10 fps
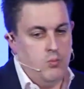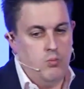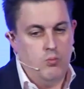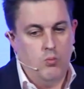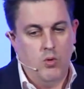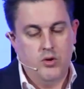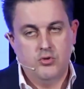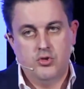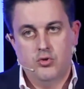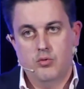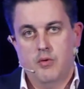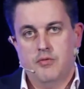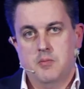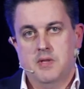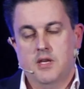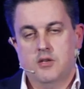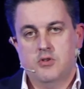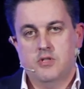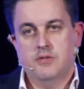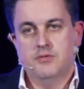one or two of them in the
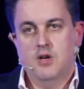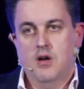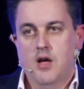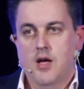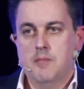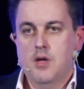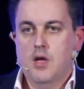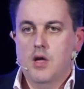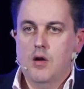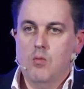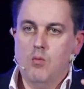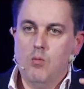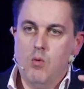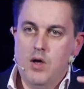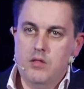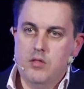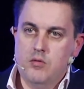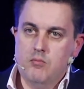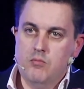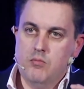interest of time. One of
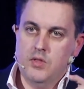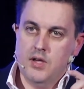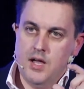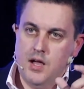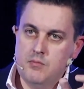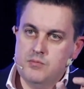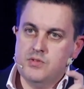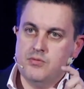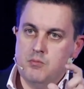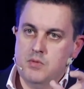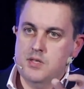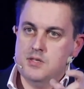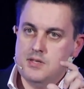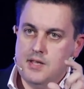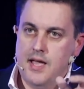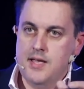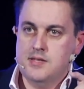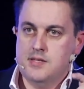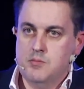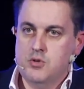them that comes from this
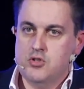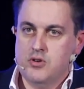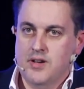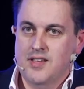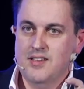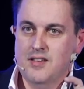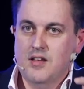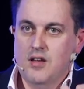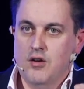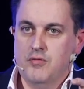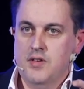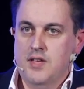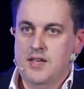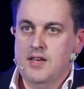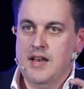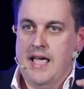asymmetry of in and